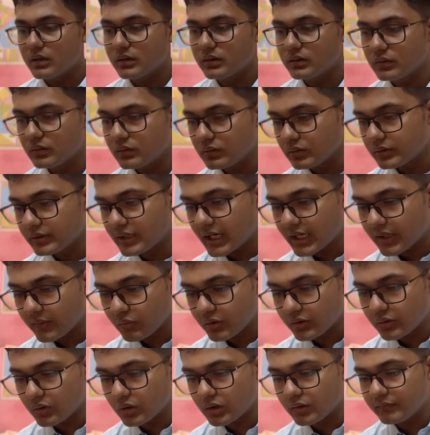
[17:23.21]
So that
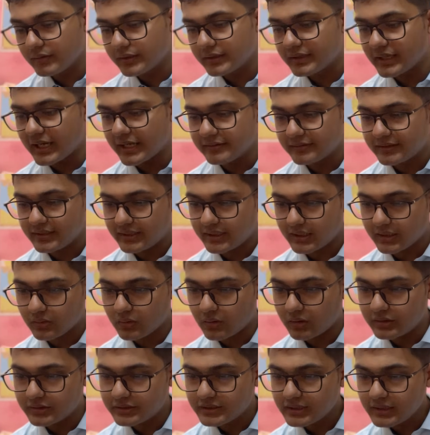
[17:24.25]
was all with science and
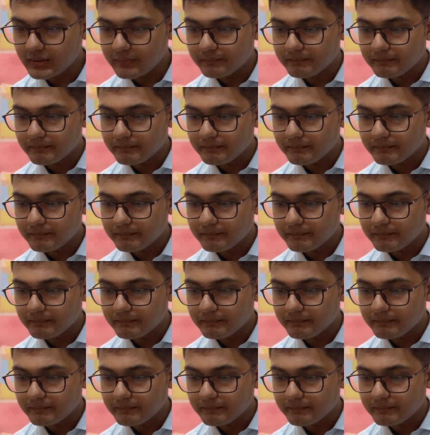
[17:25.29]
technology.